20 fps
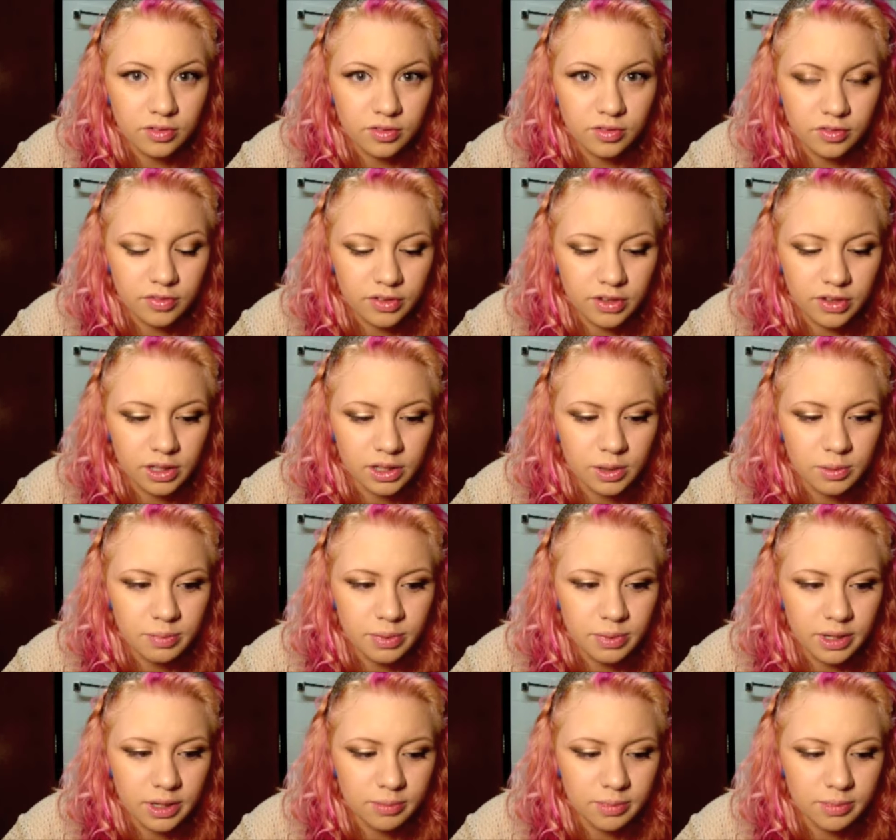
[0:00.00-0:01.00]
vanilla
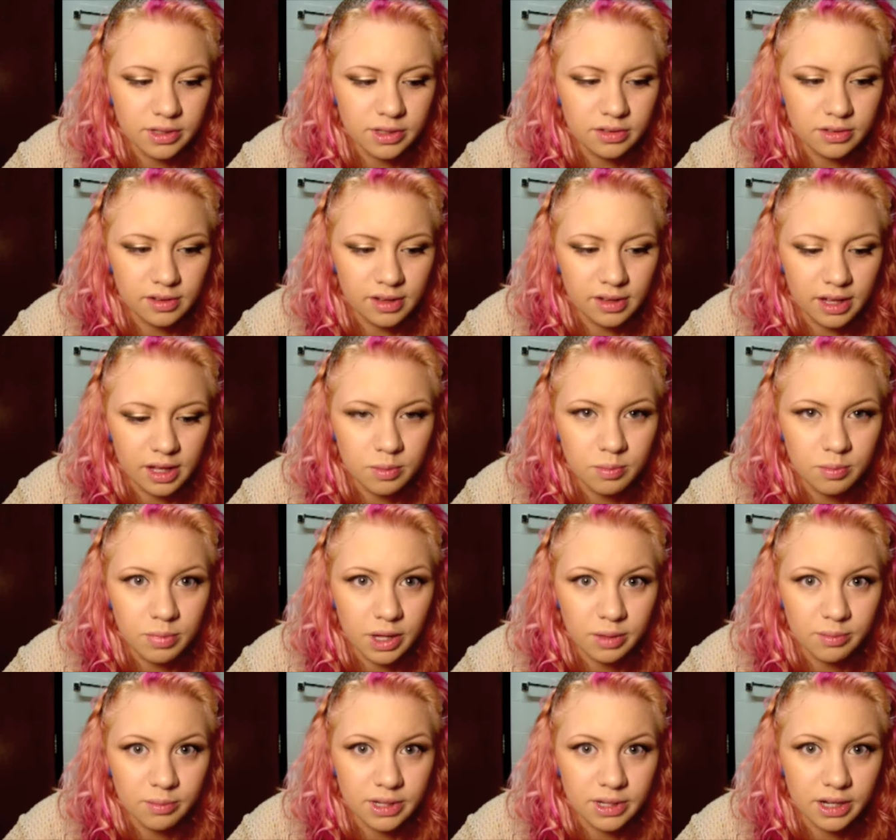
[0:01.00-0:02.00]
pigment, tan
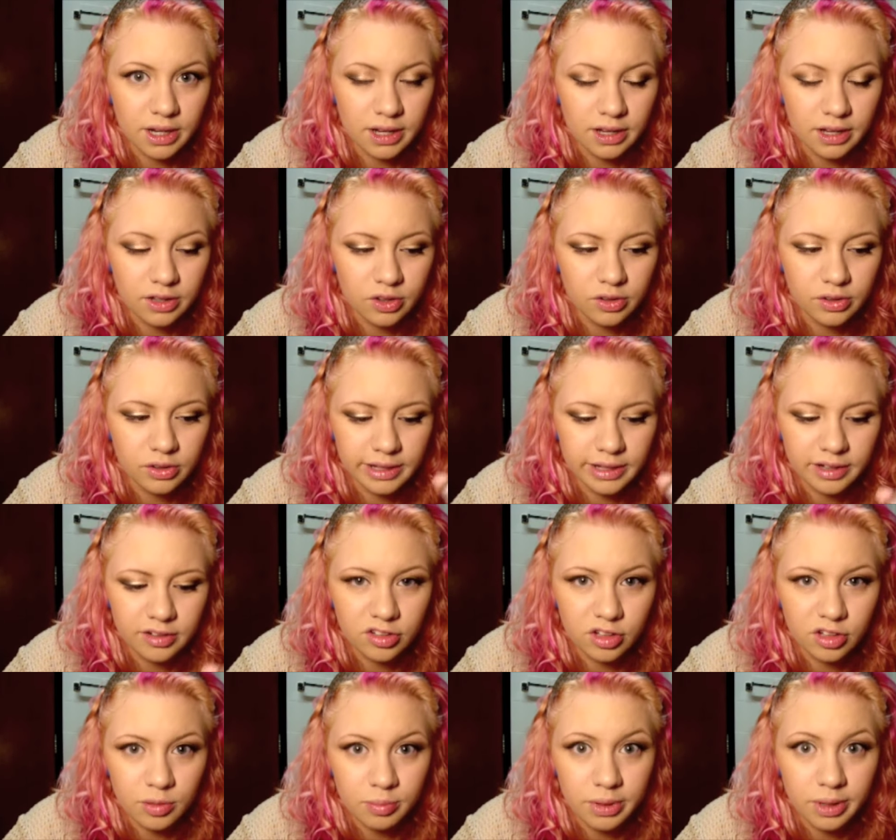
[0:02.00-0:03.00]
pigment, and your
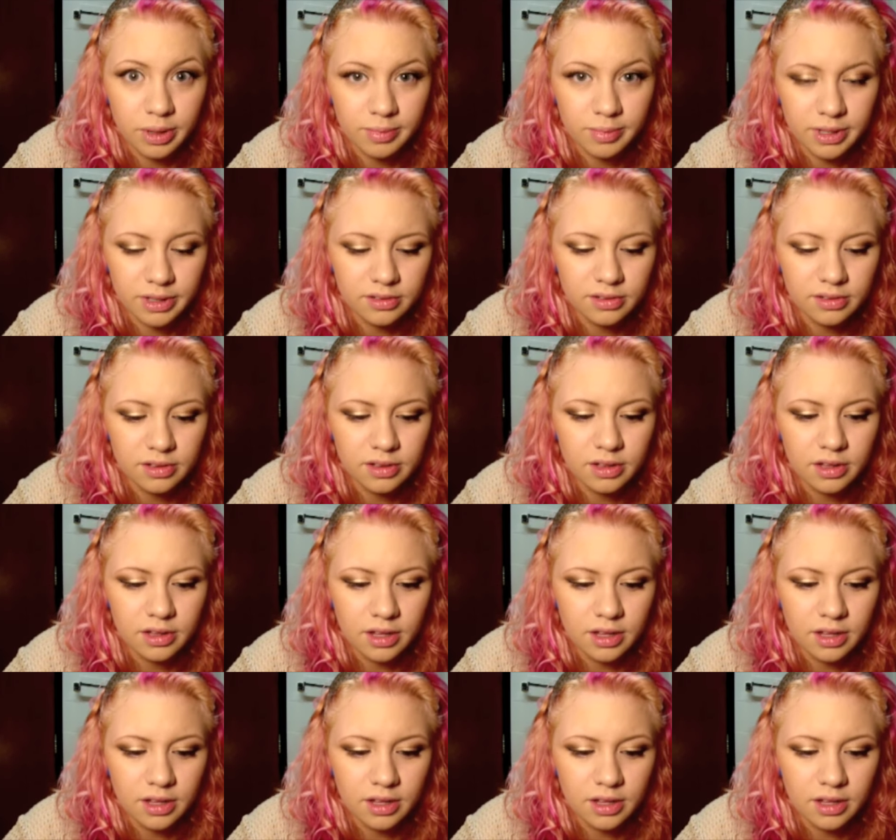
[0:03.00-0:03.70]
ladyship pigment.